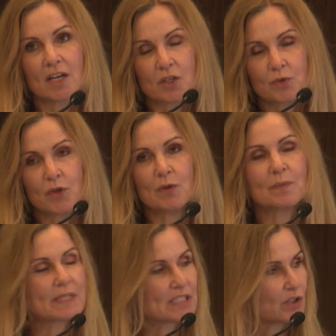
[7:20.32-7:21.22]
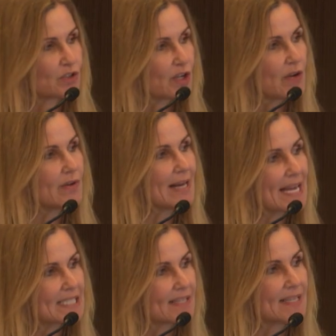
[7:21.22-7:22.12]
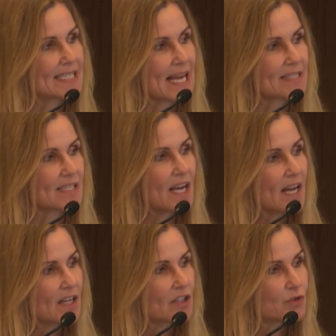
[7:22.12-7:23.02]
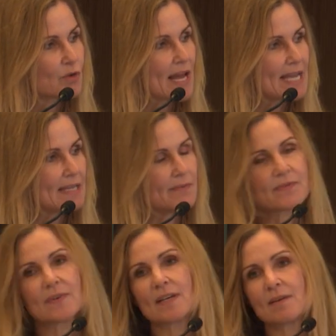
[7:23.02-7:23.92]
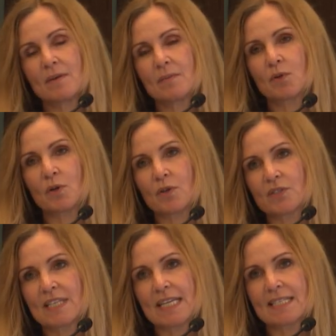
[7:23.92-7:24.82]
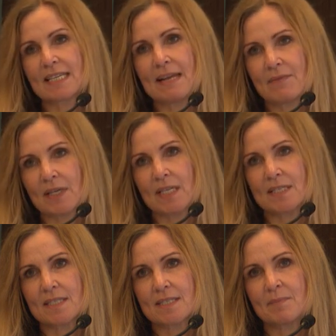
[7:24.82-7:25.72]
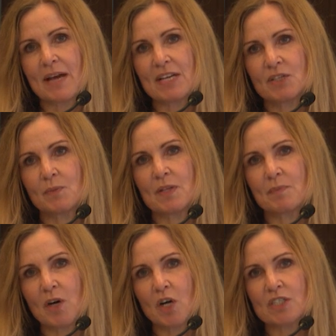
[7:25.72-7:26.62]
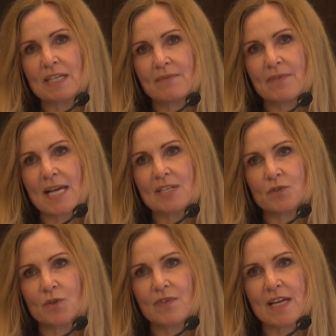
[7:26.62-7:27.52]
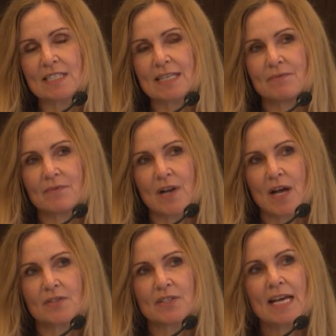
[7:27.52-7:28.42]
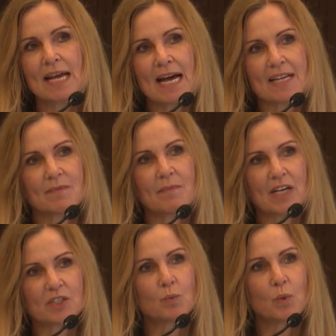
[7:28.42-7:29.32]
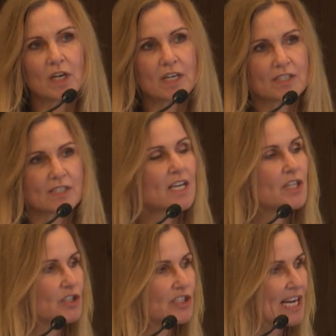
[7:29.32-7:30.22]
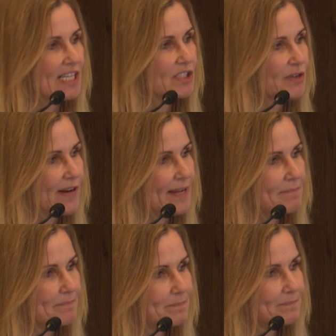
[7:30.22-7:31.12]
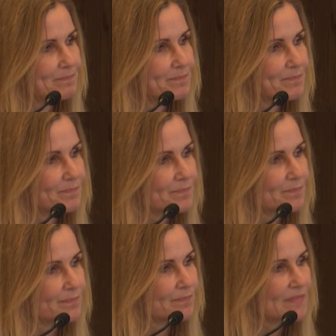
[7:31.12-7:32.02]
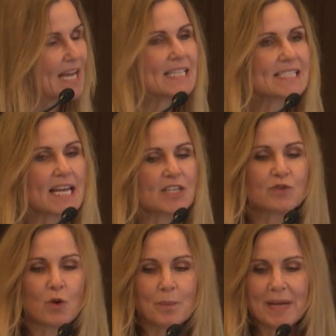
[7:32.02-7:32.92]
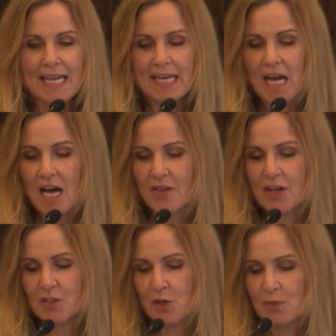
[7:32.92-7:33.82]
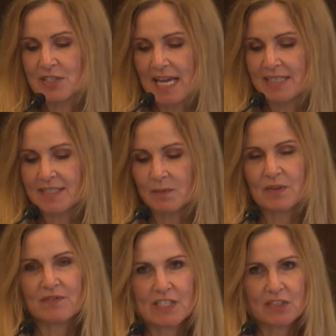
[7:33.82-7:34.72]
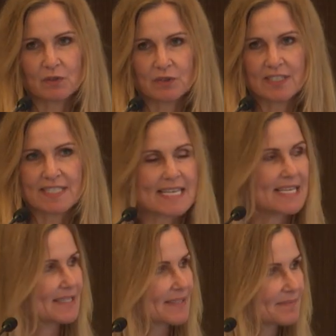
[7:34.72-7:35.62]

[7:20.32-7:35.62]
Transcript: group, because I'll show you later, this has grave prognostic significance. A patient with partially effaced or effaced lymph nodes has a much worse trajectory. And stage 4B are those who present with visceral disease.